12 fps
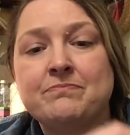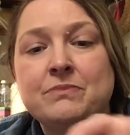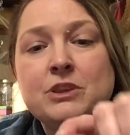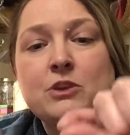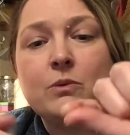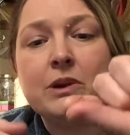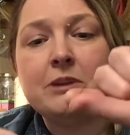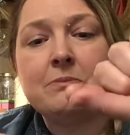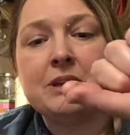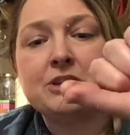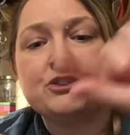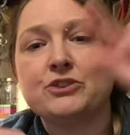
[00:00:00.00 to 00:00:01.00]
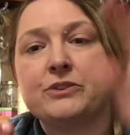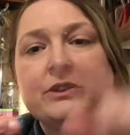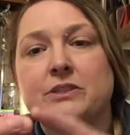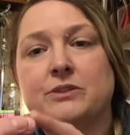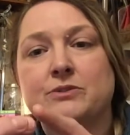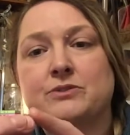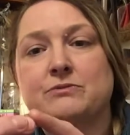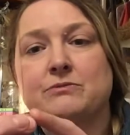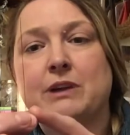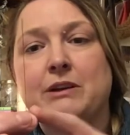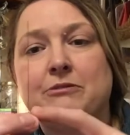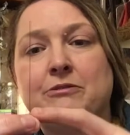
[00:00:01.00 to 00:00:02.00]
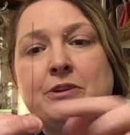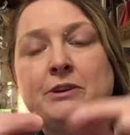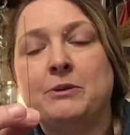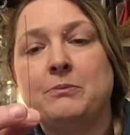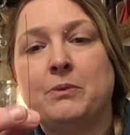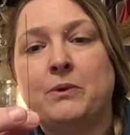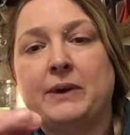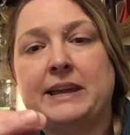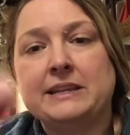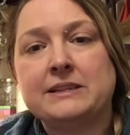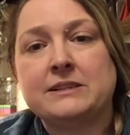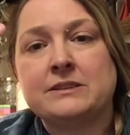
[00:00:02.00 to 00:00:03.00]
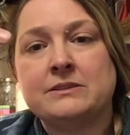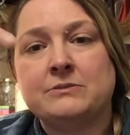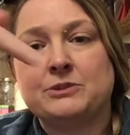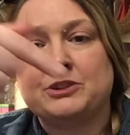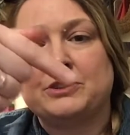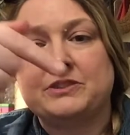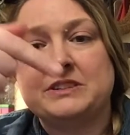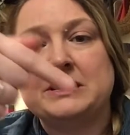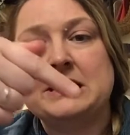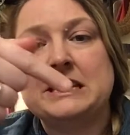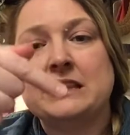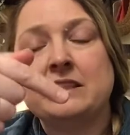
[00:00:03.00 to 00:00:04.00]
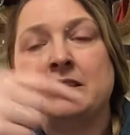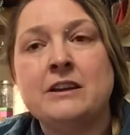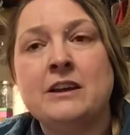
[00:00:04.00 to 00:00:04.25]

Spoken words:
You want to make sure that those rough points, which are the teeth,